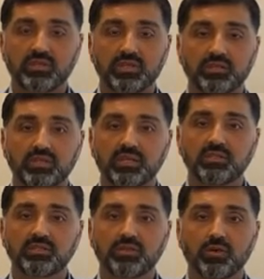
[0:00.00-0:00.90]
They
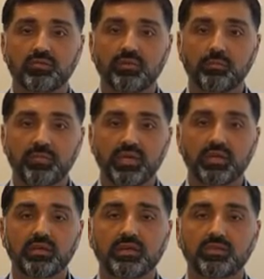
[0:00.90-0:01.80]
need to go from
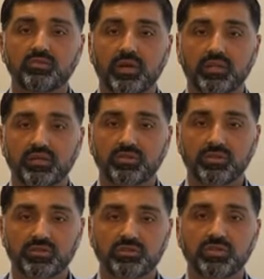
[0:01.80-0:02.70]
me directly to
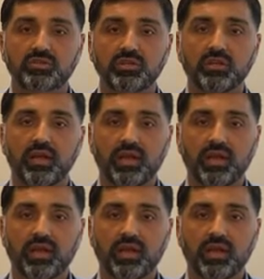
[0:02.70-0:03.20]
the surgeon,